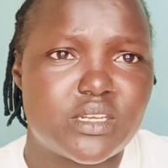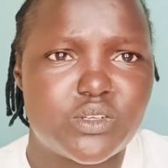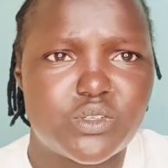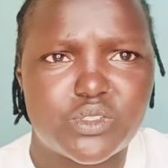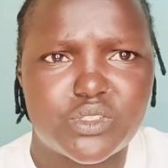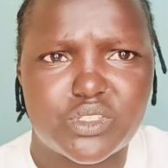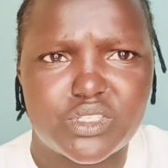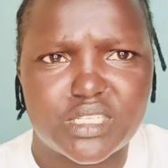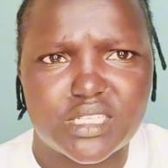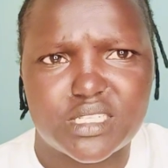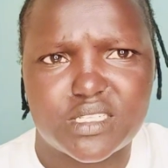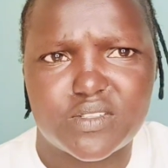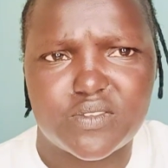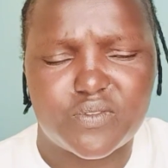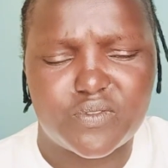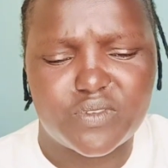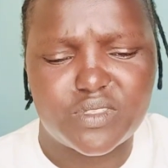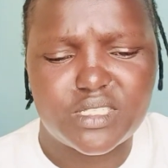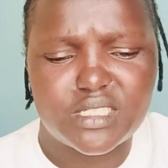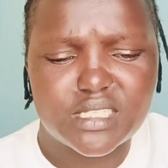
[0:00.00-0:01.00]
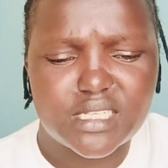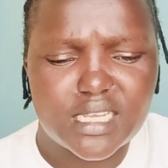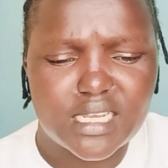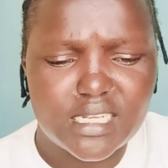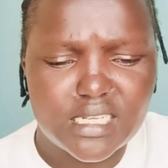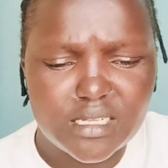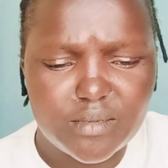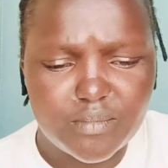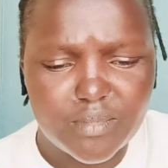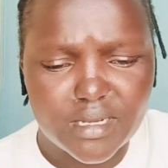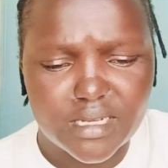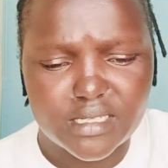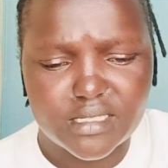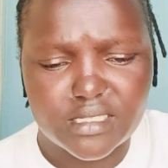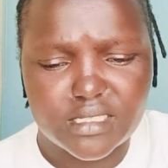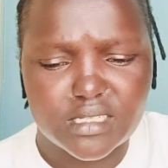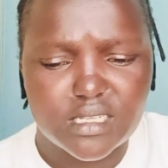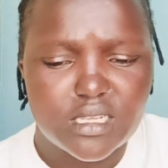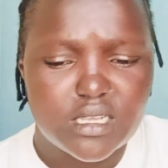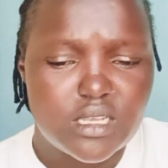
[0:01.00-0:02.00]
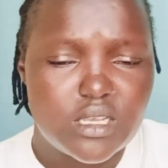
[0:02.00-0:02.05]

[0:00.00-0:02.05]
not just physically, but